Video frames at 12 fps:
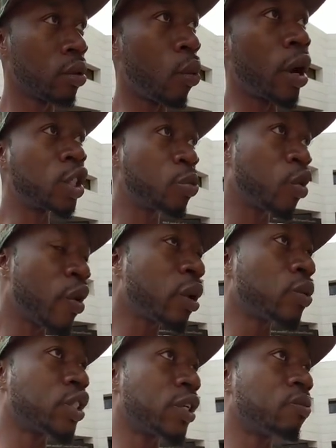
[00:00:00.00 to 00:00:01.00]
One is
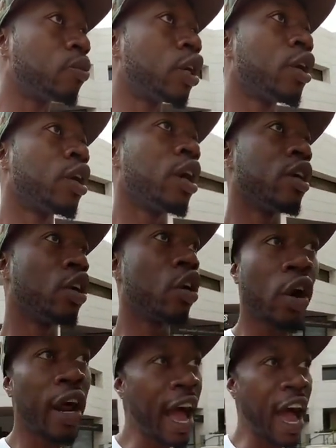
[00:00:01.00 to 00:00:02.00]
prerequisite. You're
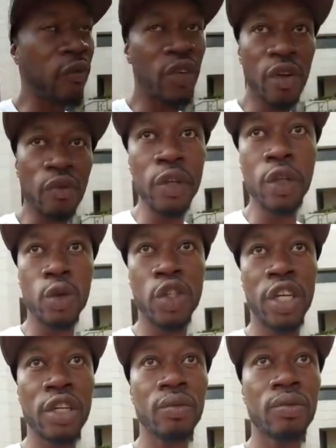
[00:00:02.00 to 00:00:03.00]
going to have
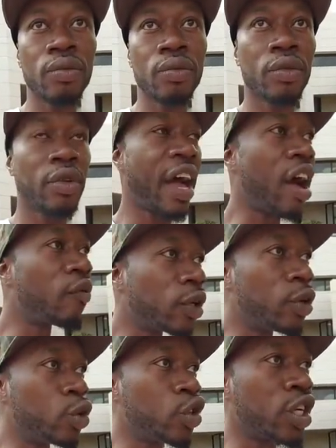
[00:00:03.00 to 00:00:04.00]
involution,
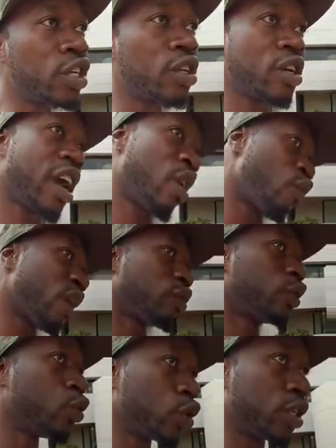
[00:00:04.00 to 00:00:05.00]
evolution, and
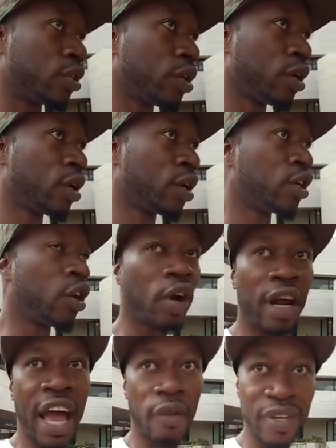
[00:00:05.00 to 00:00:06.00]
revolution. You're
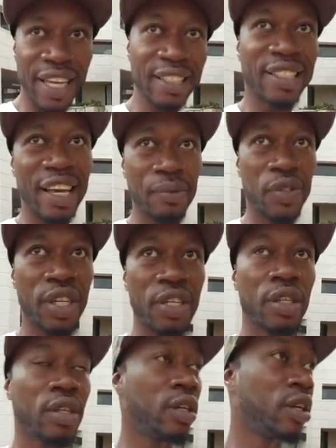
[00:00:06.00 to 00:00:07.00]
going to have
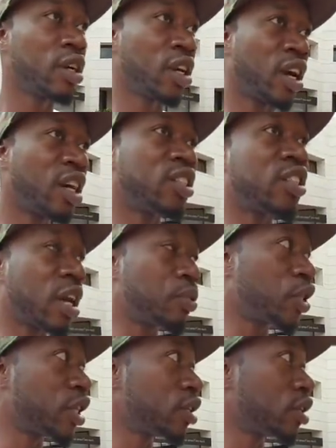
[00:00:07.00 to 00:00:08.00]
inception,
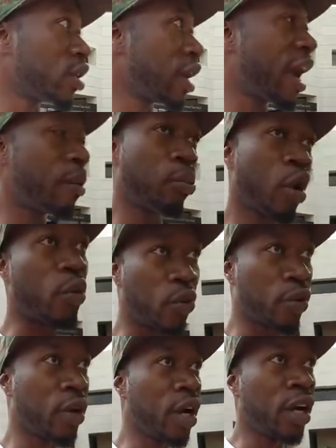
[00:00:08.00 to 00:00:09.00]
conception, and
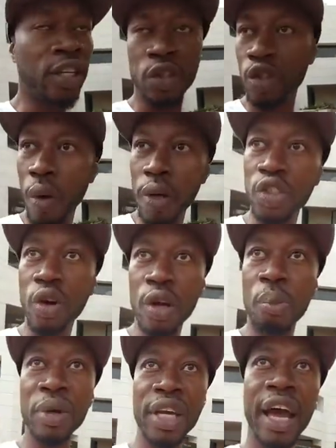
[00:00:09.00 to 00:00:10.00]
birth. There's always going
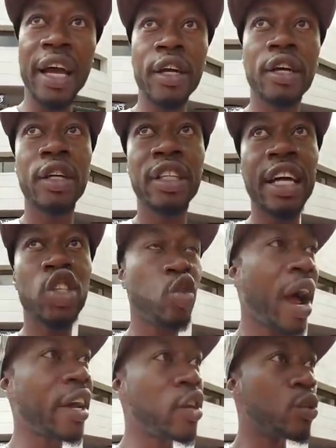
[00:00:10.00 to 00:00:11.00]
to be that
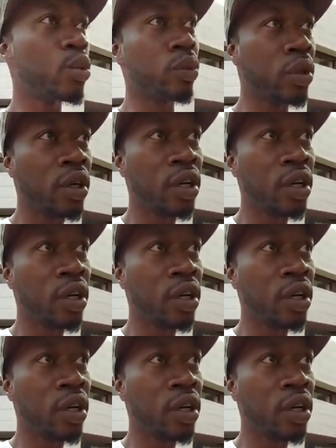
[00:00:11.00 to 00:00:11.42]
triune